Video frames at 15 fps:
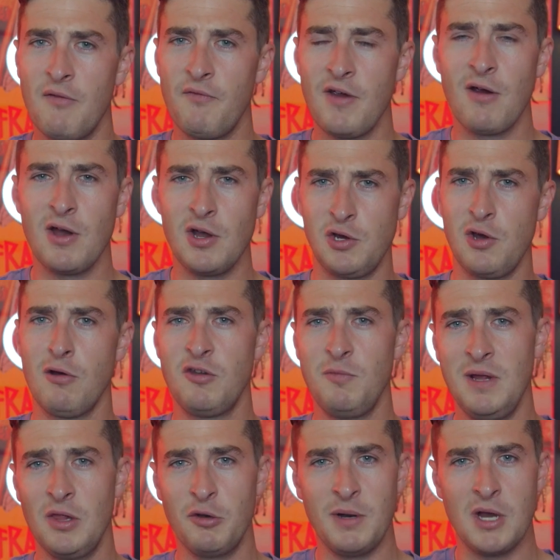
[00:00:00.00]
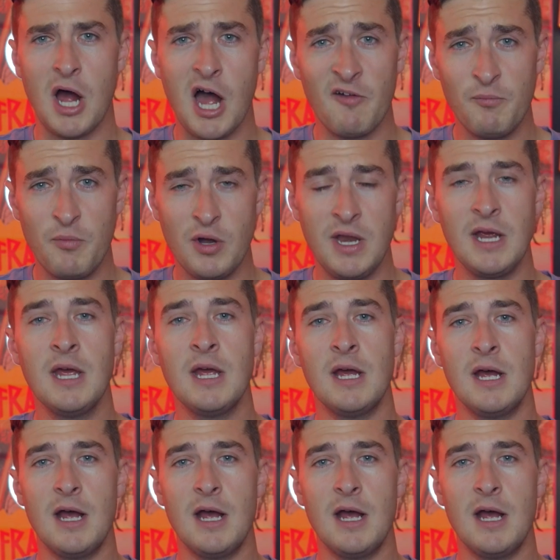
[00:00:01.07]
Farrah and Kirk to be a little bit off putting,